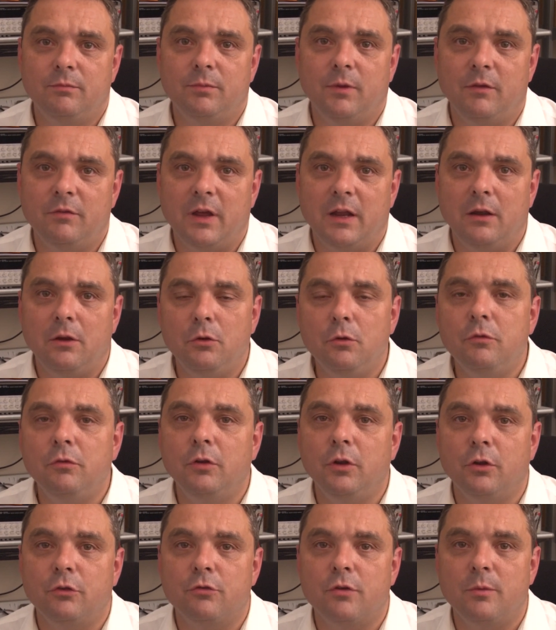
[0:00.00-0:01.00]
I've had an
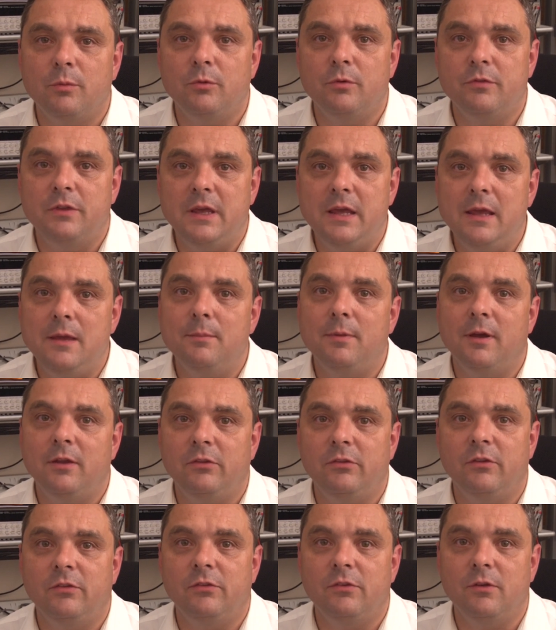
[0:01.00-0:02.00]
awful lot of trouble with the eBay
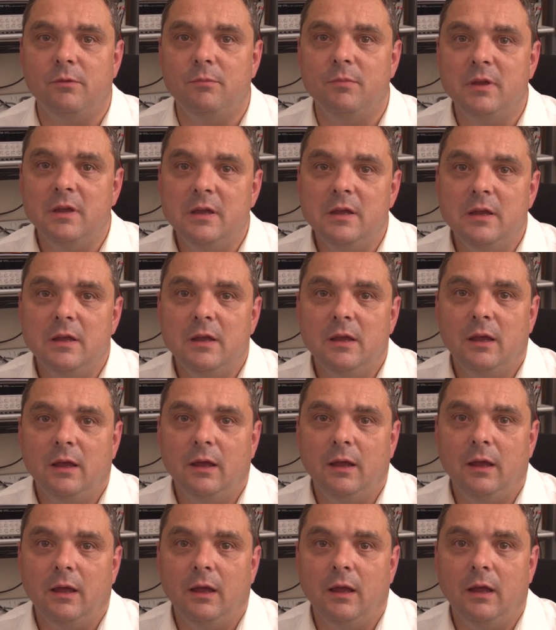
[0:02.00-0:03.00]
system.
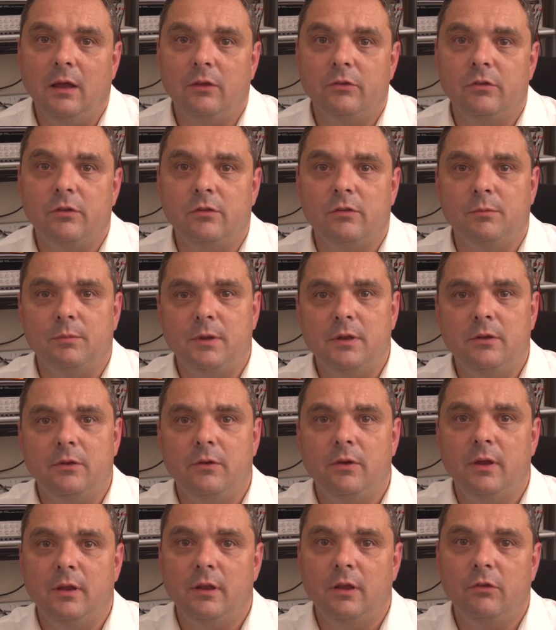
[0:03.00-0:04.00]
Since I've been
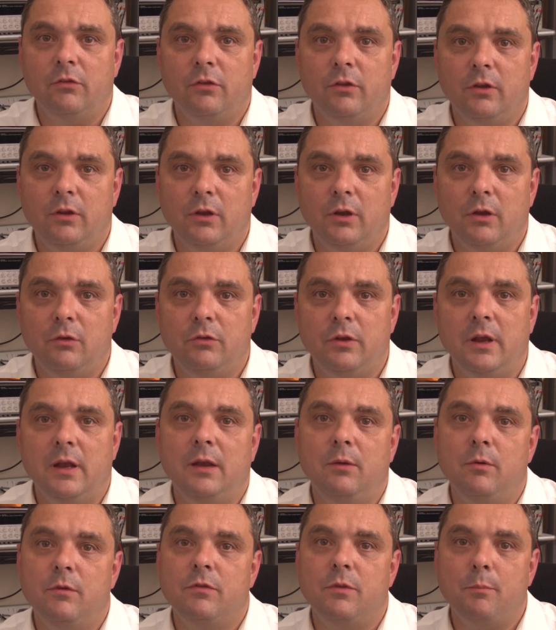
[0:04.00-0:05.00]
doing this, you know,
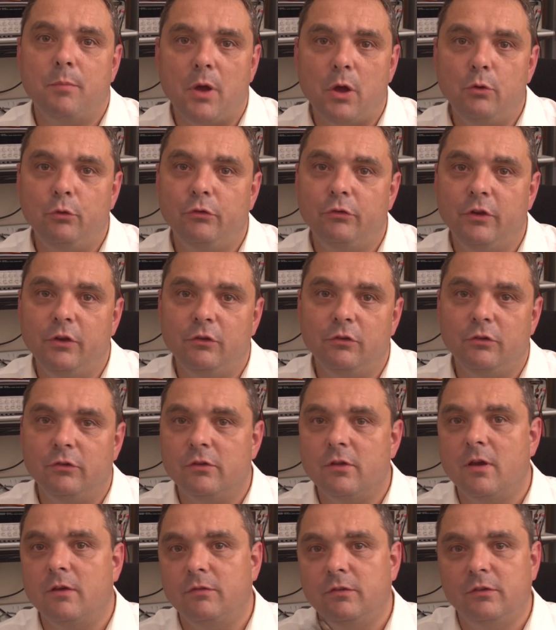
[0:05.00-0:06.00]
dealing with the postage and
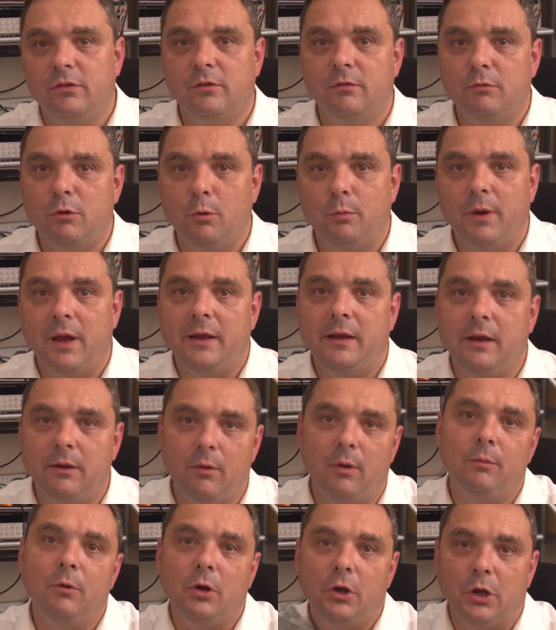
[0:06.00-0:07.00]
stuff is a real pain.
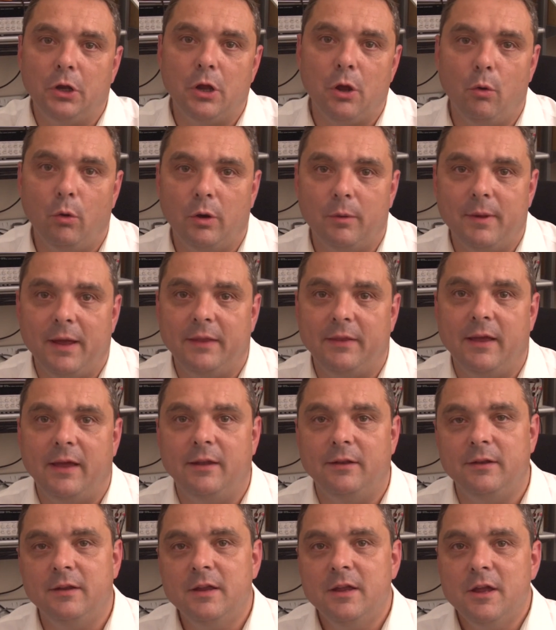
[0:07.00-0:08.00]
Anyway, I'm not going to go on about
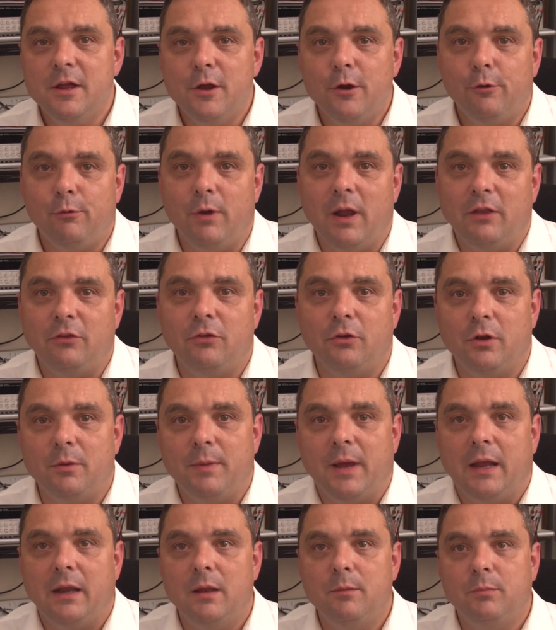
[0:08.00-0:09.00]
that and rant on
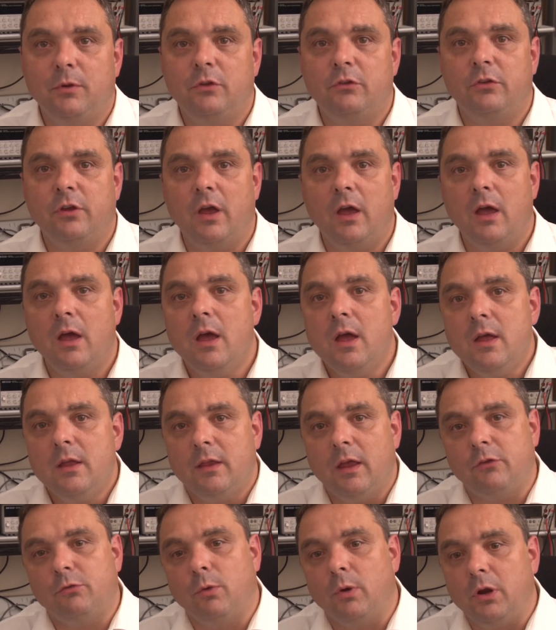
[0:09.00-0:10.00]
about it, but
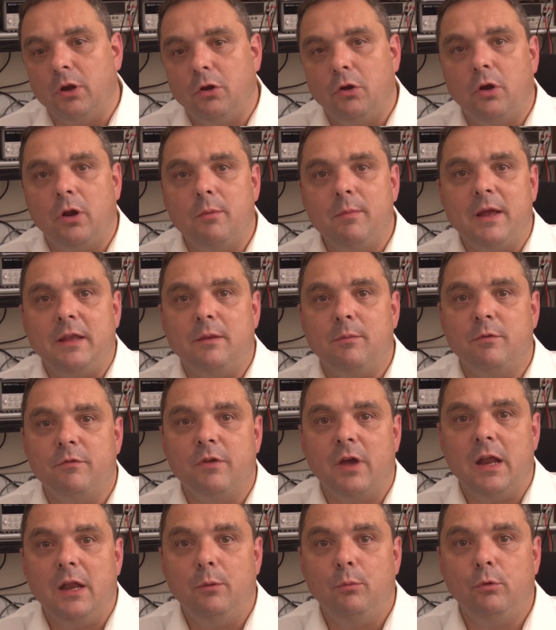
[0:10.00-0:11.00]
that's what I'm going to do. I'm going to make them
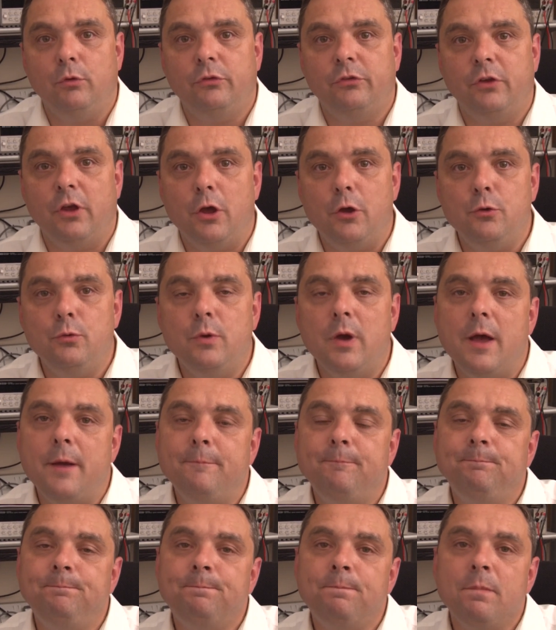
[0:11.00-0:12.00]
available.
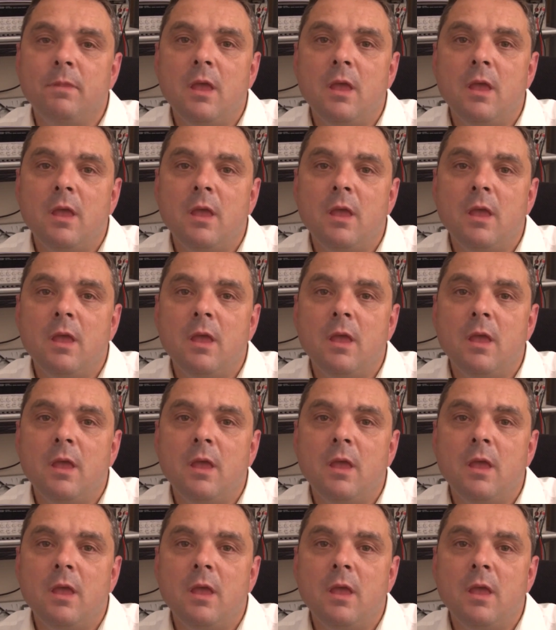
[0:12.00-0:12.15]
So